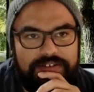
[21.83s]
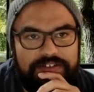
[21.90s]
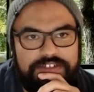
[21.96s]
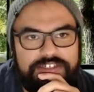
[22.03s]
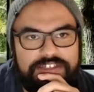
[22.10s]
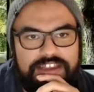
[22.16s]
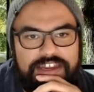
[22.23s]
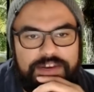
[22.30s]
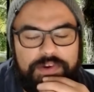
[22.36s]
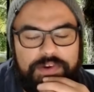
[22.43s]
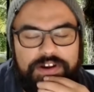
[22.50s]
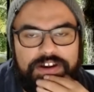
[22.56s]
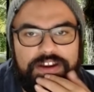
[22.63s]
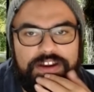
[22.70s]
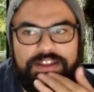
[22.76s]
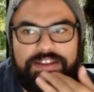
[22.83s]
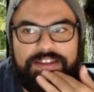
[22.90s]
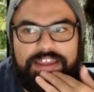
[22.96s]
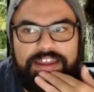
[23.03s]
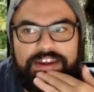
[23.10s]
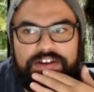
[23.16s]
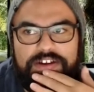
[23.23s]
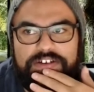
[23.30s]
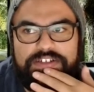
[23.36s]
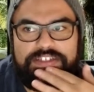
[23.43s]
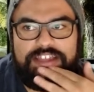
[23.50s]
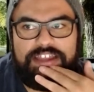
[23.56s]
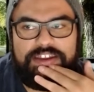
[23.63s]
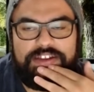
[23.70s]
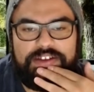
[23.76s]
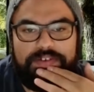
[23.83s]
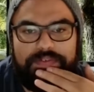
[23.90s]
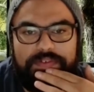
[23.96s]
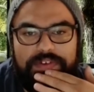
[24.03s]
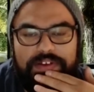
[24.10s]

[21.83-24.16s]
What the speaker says: just kind of wanted to get an understanding of